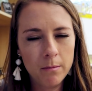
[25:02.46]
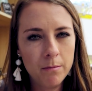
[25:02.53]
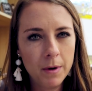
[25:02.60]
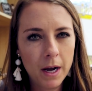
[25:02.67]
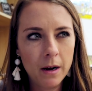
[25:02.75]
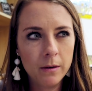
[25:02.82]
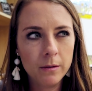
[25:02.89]

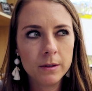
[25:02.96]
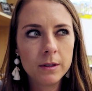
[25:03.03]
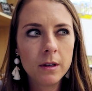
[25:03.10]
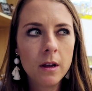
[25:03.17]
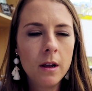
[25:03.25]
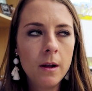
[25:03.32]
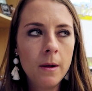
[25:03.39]

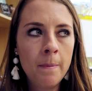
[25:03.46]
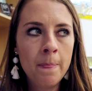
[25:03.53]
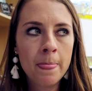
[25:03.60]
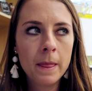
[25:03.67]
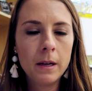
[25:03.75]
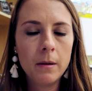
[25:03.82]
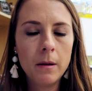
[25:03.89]
about
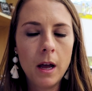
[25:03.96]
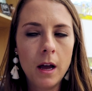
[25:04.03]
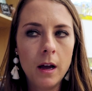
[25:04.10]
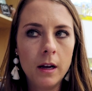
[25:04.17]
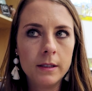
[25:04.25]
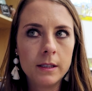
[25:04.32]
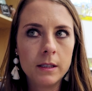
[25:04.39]
uh,